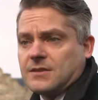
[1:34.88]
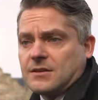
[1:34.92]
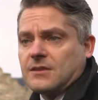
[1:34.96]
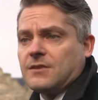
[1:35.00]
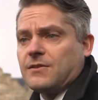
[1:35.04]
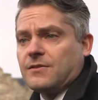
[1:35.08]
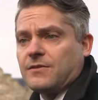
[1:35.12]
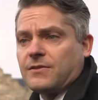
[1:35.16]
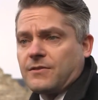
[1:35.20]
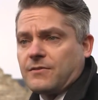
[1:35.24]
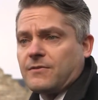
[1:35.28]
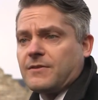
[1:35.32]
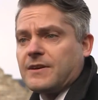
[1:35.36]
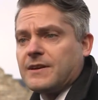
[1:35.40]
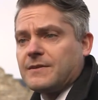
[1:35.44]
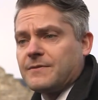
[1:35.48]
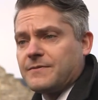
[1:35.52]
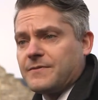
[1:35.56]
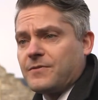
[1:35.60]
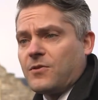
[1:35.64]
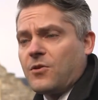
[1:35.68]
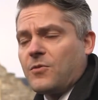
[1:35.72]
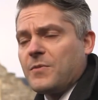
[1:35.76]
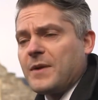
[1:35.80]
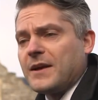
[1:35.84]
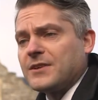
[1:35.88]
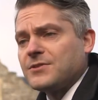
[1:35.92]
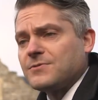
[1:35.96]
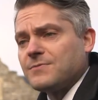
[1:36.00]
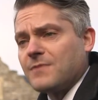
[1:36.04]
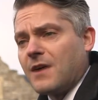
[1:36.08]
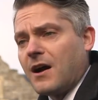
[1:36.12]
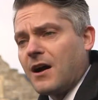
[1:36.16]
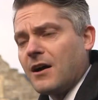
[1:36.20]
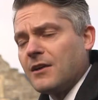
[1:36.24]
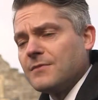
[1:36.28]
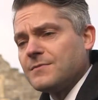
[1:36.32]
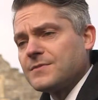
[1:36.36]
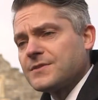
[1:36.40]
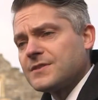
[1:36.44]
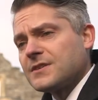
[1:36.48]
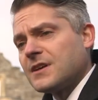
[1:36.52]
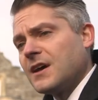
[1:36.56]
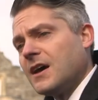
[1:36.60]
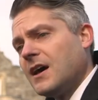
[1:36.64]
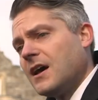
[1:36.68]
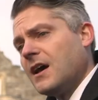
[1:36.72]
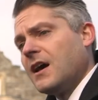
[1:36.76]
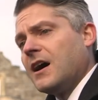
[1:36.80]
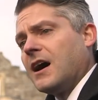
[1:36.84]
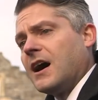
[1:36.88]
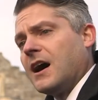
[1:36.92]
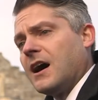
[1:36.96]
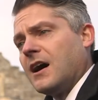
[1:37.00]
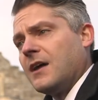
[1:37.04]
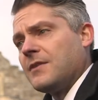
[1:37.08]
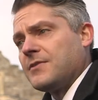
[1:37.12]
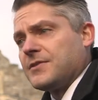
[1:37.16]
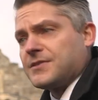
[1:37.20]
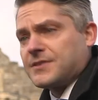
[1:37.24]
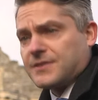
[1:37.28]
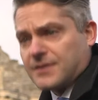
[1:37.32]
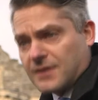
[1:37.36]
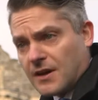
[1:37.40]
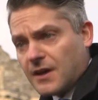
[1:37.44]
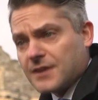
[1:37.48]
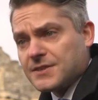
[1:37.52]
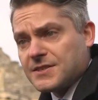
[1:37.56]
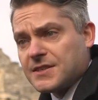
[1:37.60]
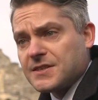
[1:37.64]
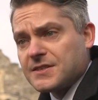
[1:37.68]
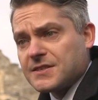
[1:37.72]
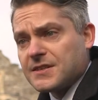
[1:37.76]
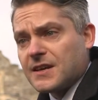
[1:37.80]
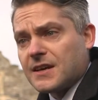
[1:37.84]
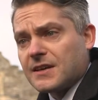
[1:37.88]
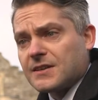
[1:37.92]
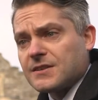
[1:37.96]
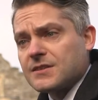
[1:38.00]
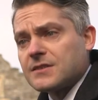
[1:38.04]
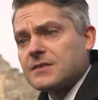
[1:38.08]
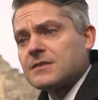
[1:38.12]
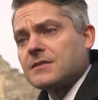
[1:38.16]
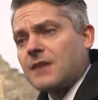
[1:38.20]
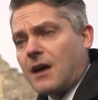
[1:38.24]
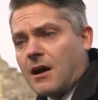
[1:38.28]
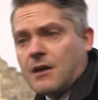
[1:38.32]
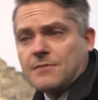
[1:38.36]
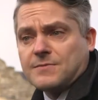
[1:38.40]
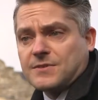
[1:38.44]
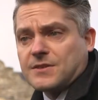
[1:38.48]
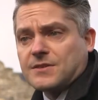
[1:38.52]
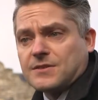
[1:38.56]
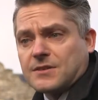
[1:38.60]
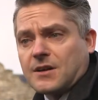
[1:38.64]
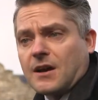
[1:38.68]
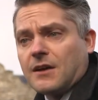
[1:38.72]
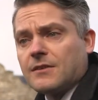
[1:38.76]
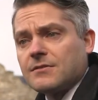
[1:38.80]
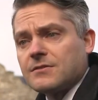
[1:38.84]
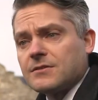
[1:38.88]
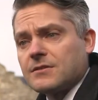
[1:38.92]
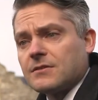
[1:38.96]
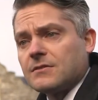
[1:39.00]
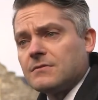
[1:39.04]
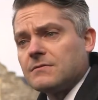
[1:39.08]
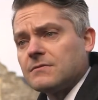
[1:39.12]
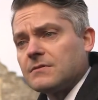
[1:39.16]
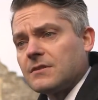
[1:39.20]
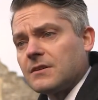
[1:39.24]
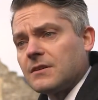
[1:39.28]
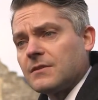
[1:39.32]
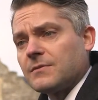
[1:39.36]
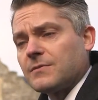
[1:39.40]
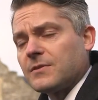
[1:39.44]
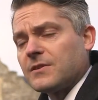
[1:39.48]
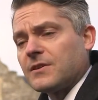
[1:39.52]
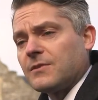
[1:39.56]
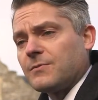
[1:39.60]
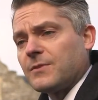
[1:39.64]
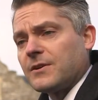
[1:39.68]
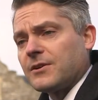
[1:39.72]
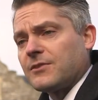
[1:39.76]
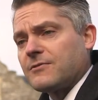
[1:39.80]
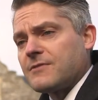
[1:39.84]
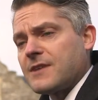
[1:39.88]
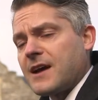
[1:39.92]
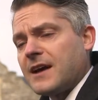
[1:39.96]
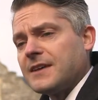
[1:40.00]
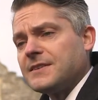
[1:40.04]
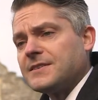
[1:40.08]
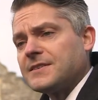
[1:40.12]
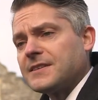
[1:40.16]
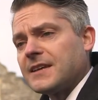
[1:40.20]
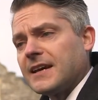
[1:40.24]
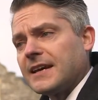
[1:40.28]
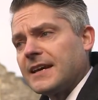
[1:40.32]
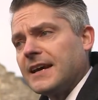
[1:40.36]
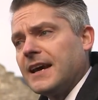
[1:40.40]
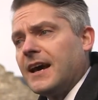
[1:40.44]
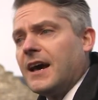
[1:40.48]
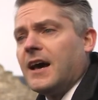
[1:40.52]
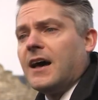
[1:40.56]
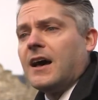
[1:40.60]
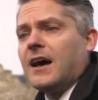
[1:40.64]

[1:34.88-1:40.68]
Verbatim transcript: two, three, and four bedroom homes. Uh, there's 36 homes in total that, that we're creating.